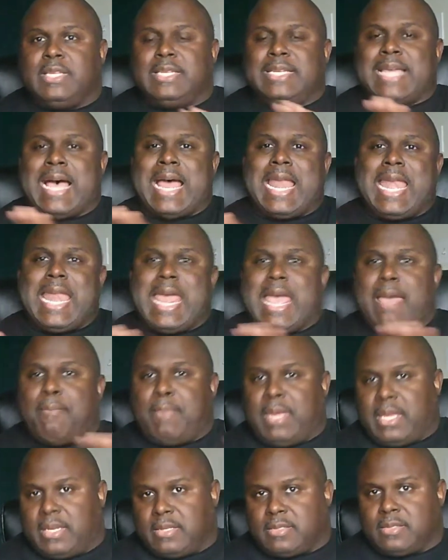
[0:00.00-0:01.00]

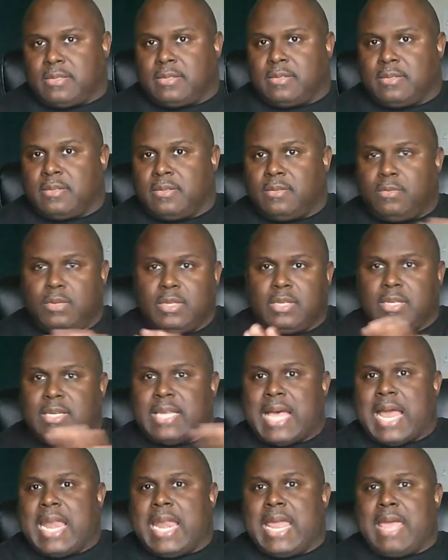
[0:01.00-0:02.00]
dynamics, what the
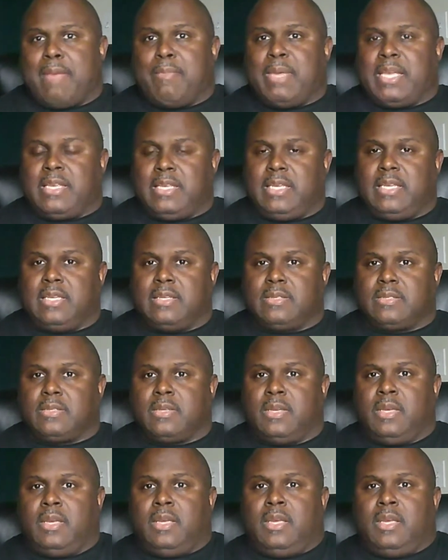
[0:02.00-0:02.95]
dynamic is.